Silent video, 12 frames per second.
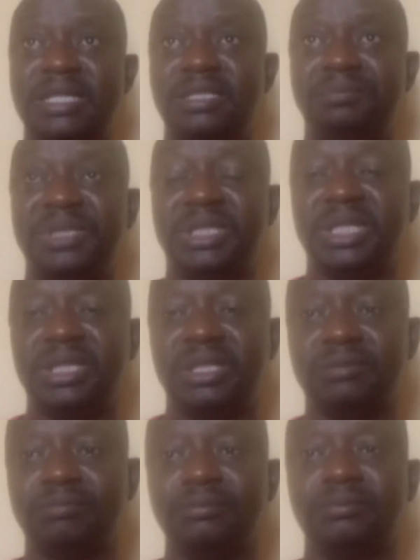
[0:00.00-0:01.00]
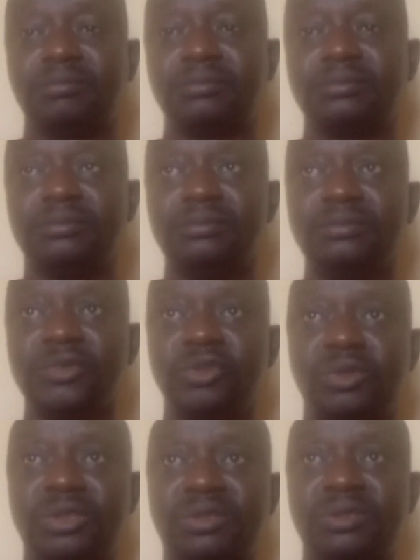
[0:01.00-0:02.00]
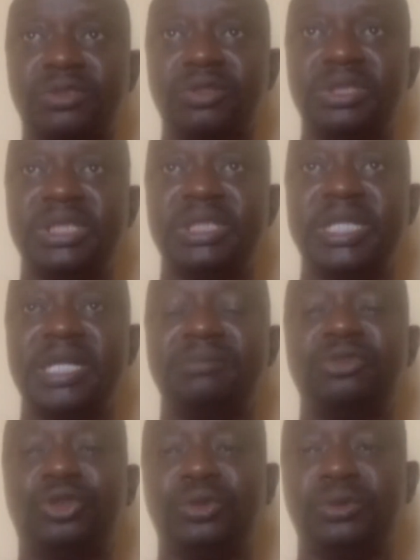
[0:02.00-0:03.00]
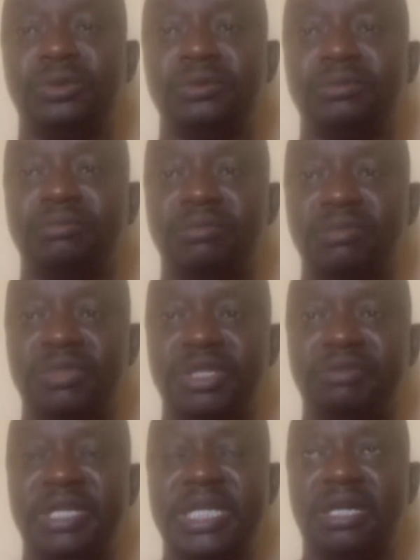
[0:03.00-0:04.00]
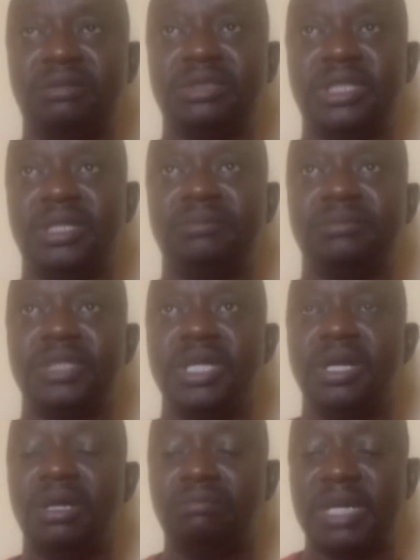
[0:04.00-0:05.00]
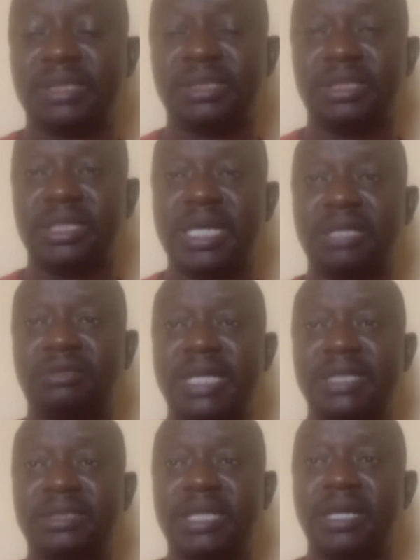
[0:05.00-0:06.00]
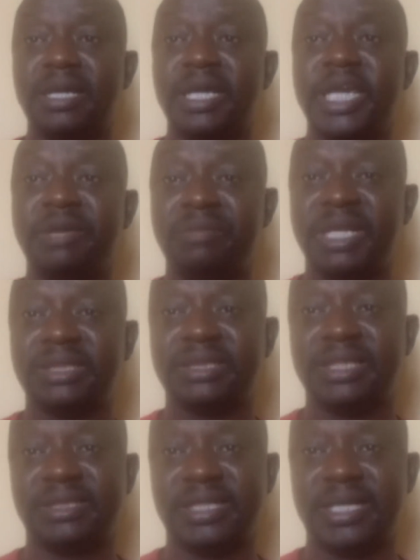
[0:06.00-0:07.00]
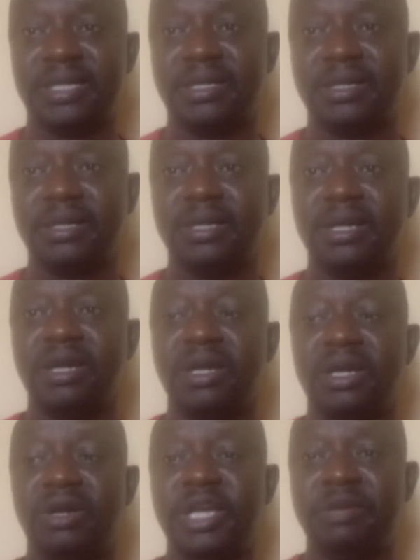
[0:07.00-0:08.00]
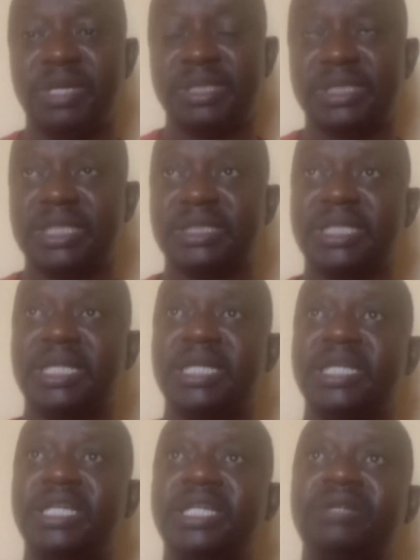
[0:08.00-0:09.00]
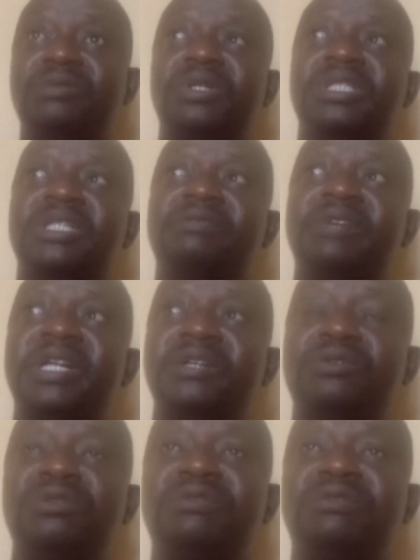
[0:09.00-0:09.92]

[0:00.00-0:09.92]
the beginning was to study them through the renowned Martinican writer Aimé Césaire. Aimé Césaire. He was a very good